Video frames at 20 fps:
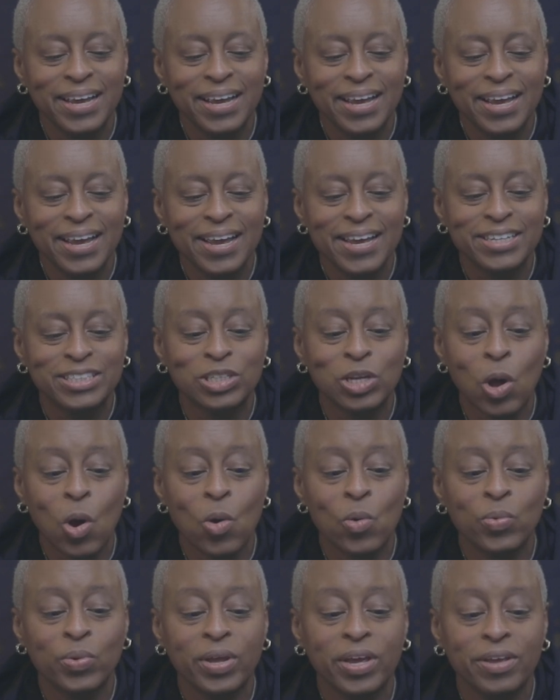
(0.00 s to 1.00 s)
His
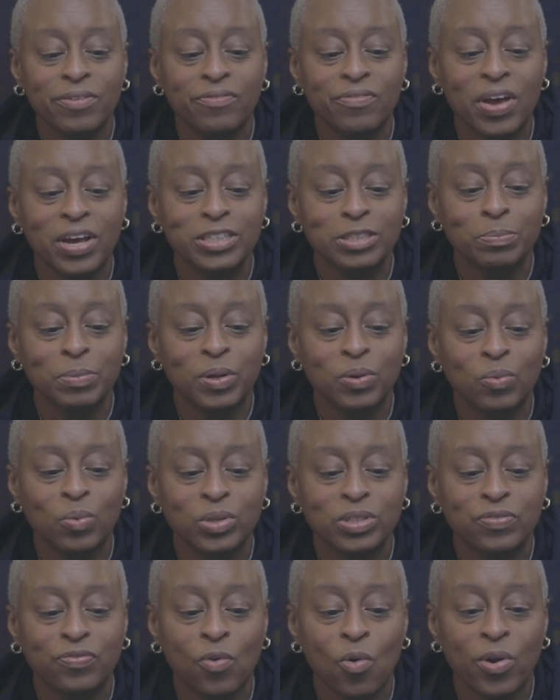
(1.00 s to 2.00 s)
loan investment
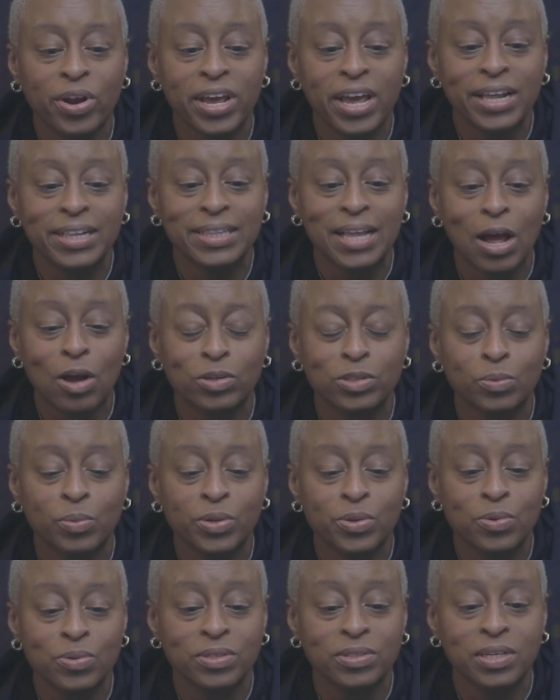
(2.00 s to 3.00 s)
was $48,000.
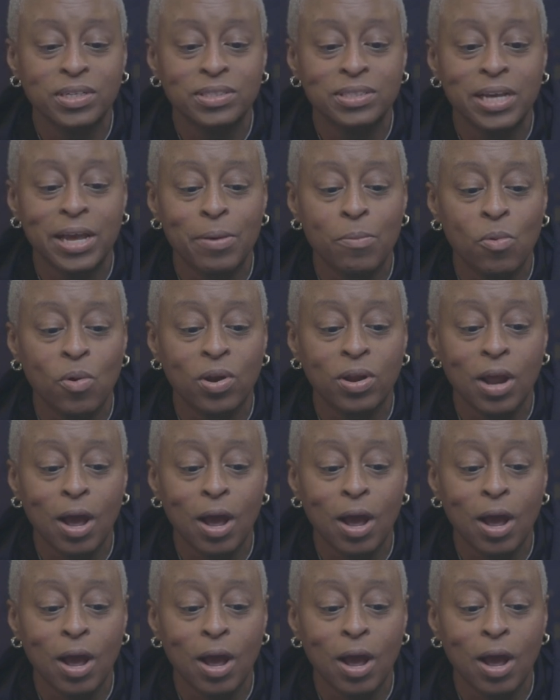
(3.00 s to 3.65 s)
I'm using the same one.